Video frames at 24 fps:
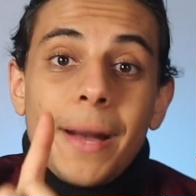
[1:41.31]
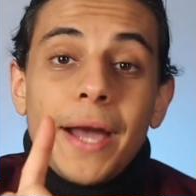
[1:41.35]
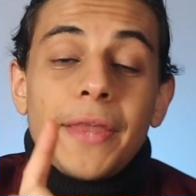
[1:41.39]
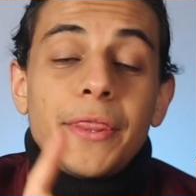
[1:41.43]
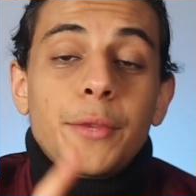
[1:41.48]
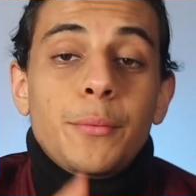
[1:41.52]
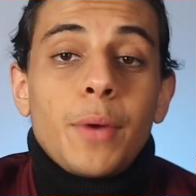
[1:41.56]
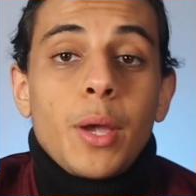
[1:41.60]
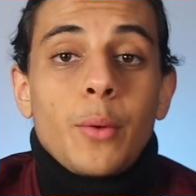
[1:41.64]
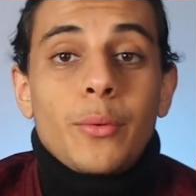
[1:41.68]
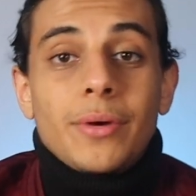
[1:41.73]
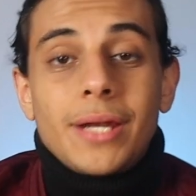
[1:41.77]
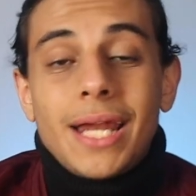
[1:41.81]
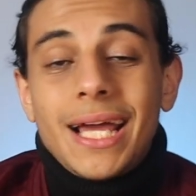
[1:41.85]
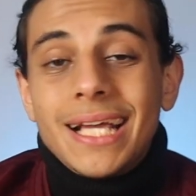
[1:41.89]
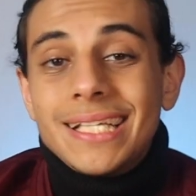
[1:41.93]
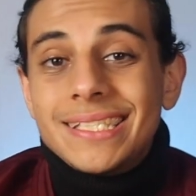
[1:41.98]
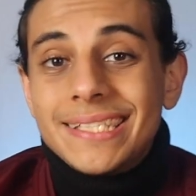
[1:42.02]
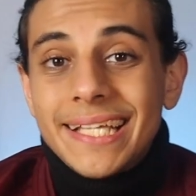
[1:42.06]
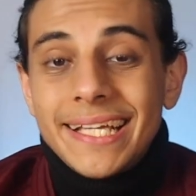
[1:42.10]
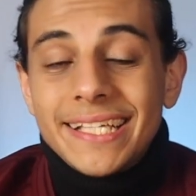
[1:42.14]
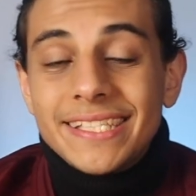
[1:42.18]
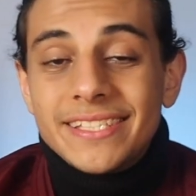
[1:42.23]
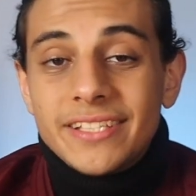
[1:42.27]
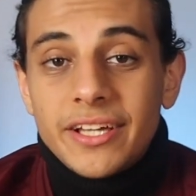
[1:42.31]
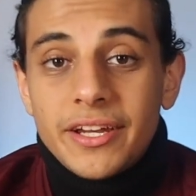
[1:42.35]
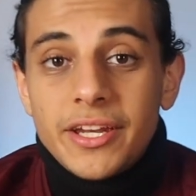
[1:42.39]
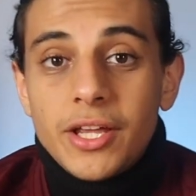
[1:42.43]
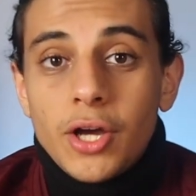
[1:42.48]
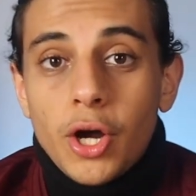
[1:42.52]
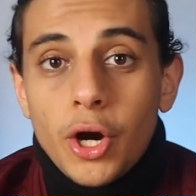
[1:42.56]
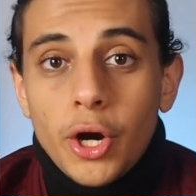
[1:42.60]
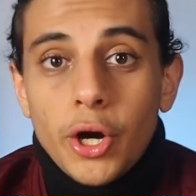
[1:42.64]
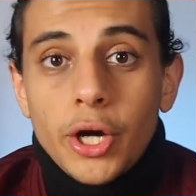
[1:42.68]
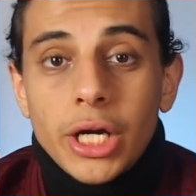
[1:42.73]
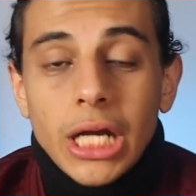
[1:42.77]
By the way, when I say study
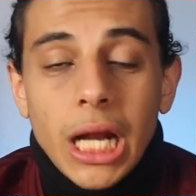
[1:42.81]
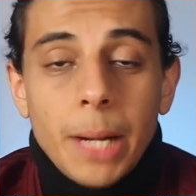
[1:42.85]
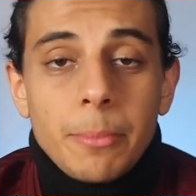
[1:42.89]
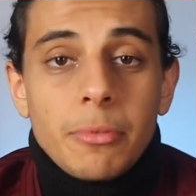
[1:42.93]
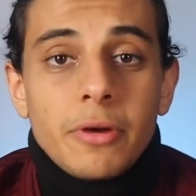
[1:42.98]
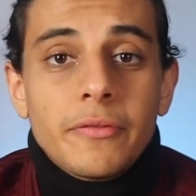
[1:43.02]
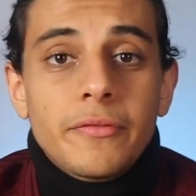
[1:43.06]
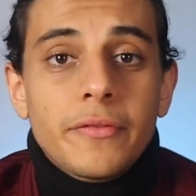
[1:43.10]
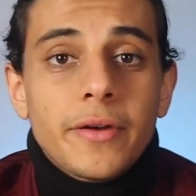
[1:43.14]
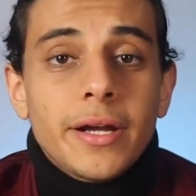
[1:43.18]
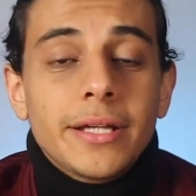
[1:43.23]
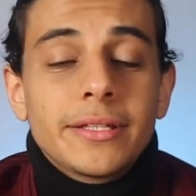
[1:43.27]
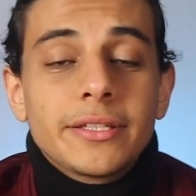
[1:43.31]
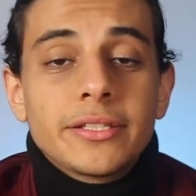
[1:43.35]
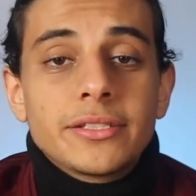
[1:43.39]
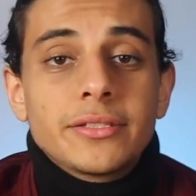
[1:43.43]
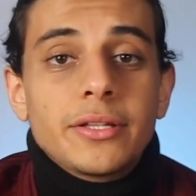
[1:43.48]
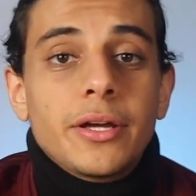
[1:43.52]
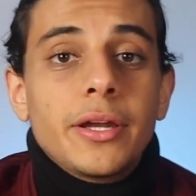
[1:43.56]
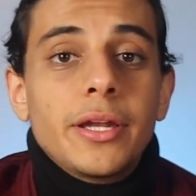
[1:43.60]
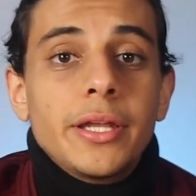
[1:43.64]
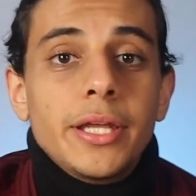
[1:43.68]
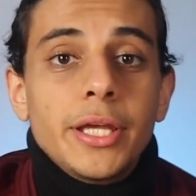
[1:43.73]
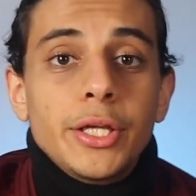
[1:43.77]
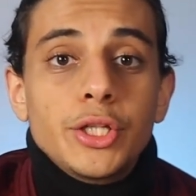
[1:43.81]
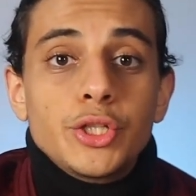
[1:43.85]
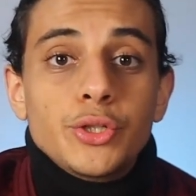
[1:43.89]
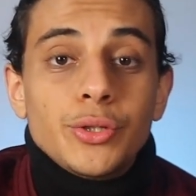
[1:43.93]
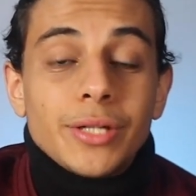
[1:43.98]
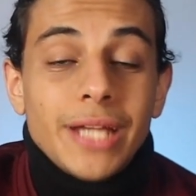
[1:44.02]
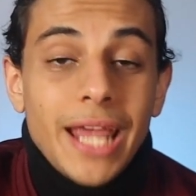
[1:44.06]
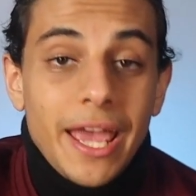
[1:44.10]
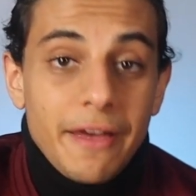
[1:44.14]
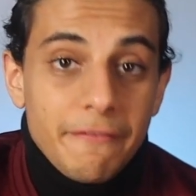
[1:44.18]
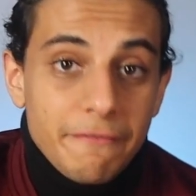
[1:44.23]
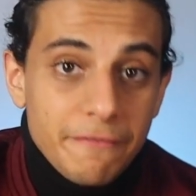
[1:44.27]
hard, I'm referring to studying
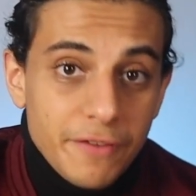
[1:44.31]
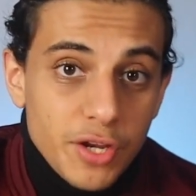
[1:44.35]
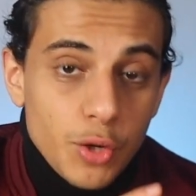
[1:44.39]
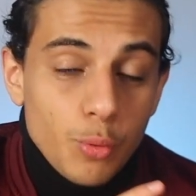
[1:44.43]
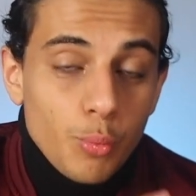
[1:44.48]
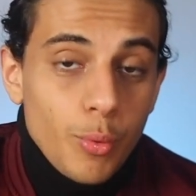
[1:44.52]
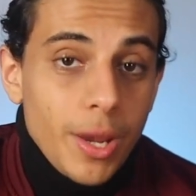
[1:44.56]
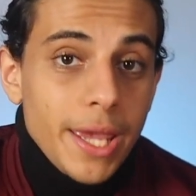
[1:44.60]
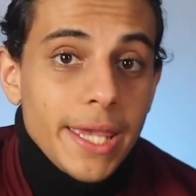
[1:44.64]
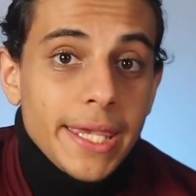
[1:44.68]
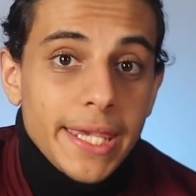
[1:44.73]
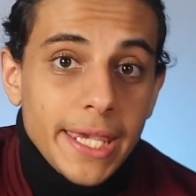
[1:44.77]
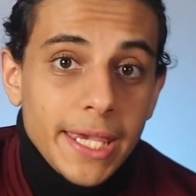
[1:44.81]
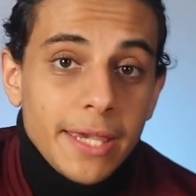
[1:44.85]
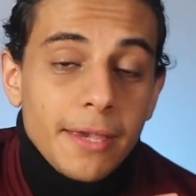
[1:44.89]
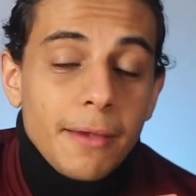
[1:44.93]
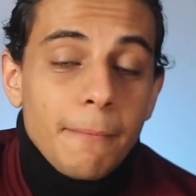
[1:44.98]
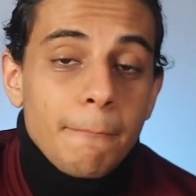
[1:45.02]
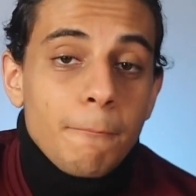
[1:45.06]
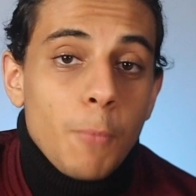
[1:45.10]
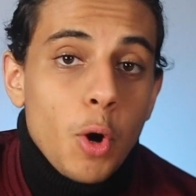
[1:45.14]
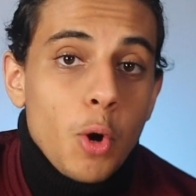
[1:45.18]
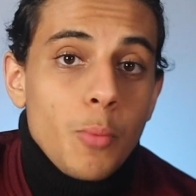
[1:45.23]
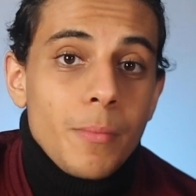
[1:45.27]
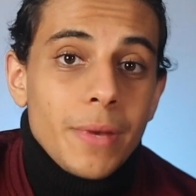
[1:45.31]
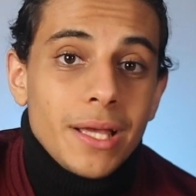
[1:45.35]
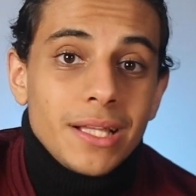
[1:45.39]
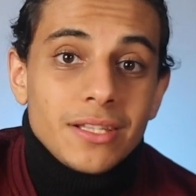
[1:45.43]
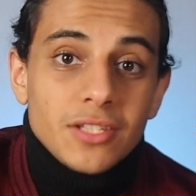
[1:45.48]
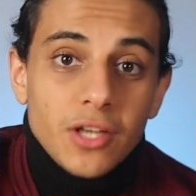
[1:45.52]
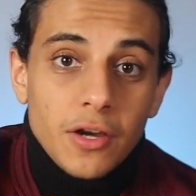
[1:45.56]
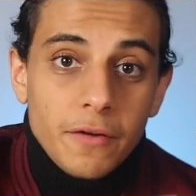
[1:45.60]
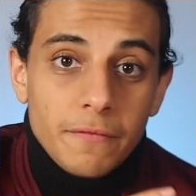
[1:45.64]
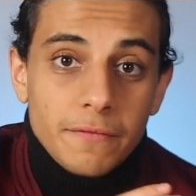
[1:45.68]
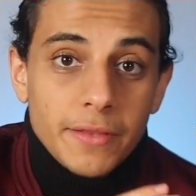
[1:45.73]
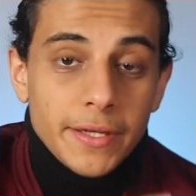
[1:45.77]
during every waking
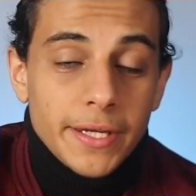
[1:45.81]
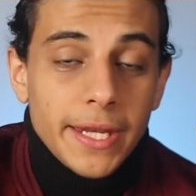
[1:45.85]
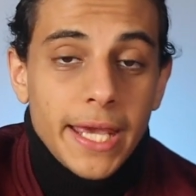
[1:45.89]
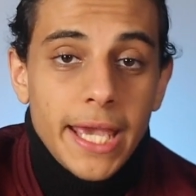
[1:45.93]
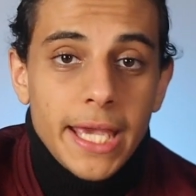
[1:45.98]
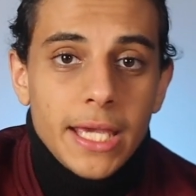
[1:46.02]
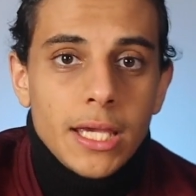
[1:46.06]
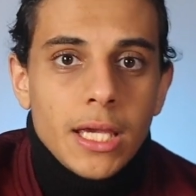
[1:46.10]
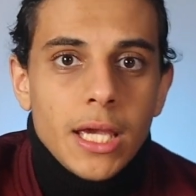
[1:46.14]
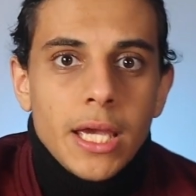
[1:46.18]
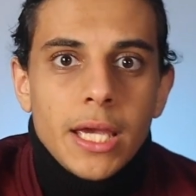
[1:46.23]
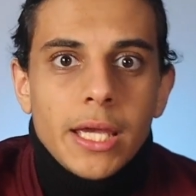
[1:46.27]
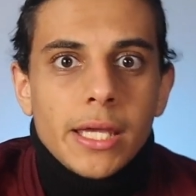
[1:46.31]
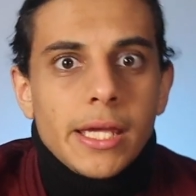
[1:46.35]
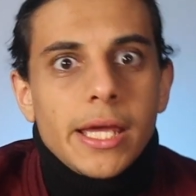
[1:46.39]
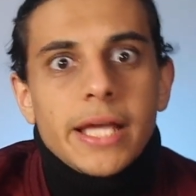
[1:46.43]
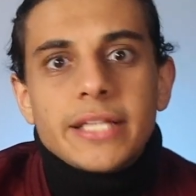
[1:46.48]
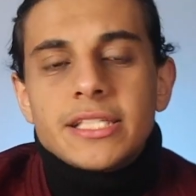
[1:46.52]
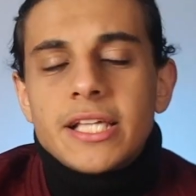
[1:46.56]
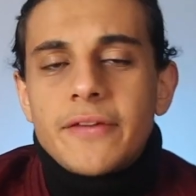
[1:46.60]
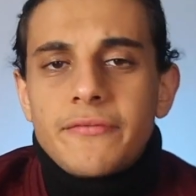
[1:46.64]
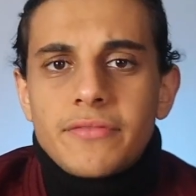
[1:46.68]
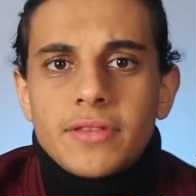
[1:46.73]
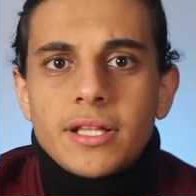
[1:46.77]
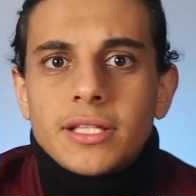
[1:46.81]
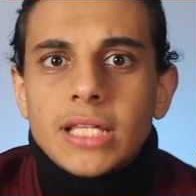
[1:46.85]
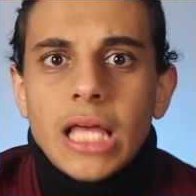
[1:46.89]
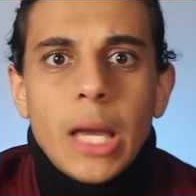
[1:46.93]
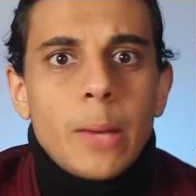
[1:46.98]
moment of the day except for the